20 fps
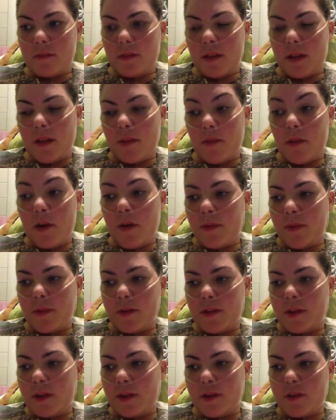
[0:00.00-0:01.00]
at the
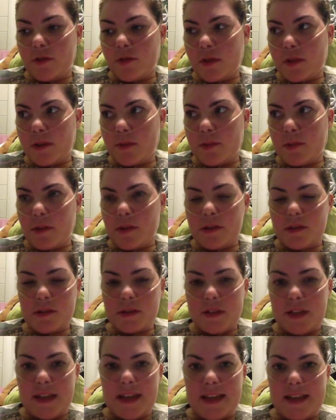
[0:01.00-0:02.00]
moment,
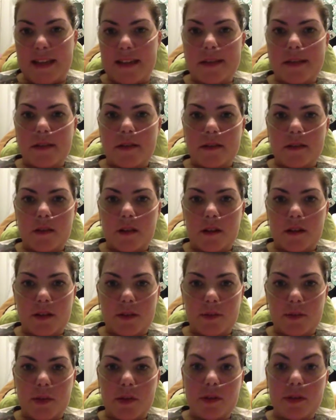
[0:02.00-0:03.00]
transplantees are
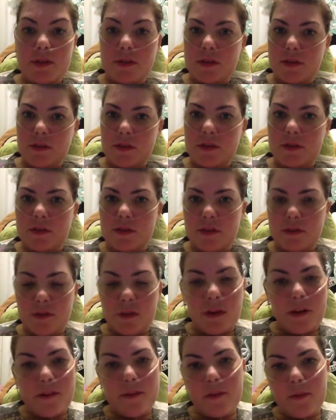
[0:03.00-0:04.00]
supposed to
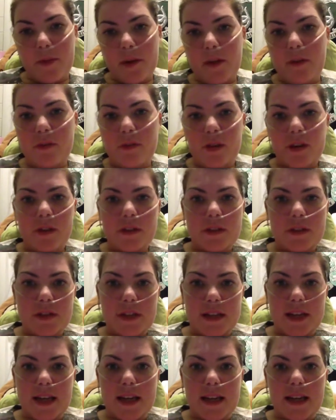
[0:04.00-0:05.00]
survive about 5 to
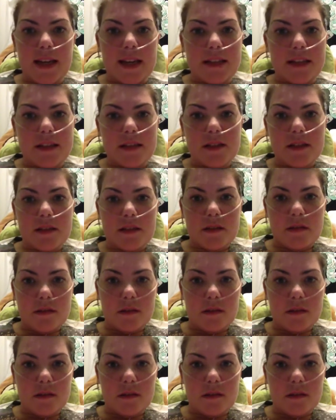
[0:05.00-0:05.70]
10 years